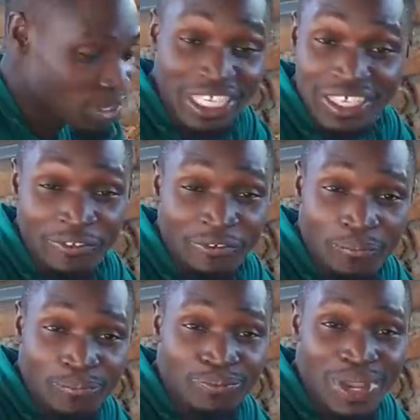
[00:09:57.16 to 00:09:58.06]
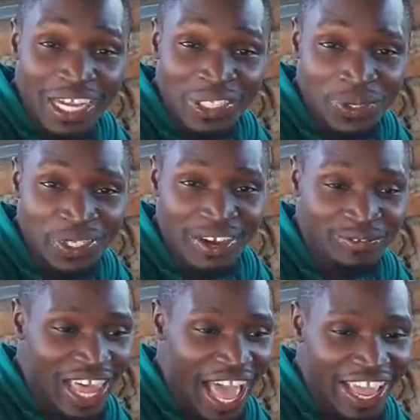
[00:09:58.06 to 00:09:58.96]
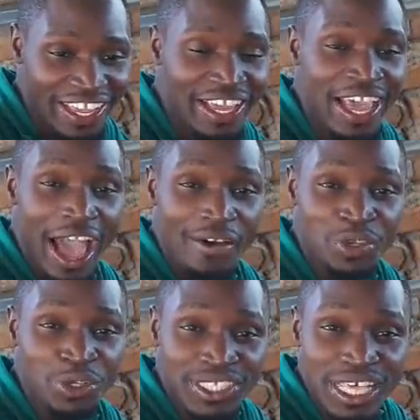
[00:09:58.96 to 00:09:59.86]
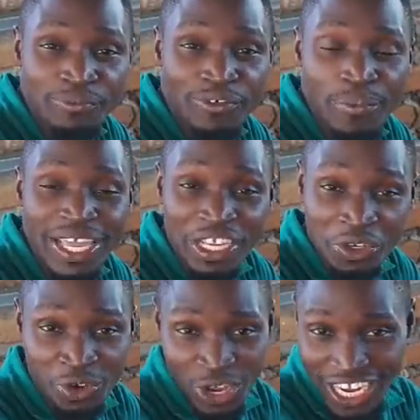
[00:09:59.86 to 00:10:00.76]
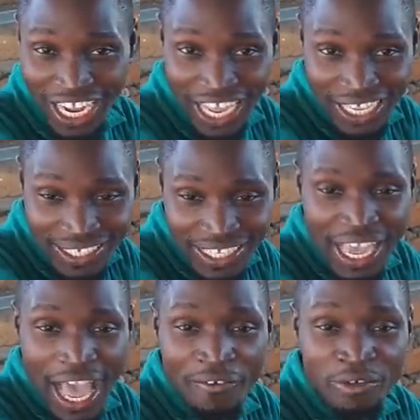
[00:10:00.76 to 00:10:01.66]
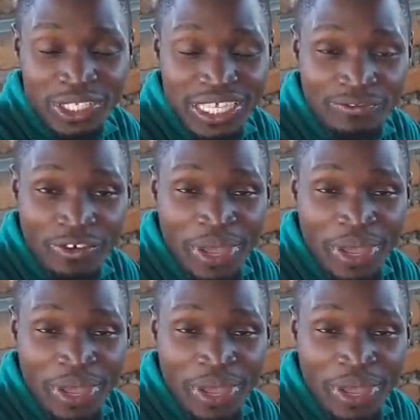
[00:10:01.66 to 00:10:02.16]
using them from Black Soldier Fly. I've used them for making drinkers. I've used them for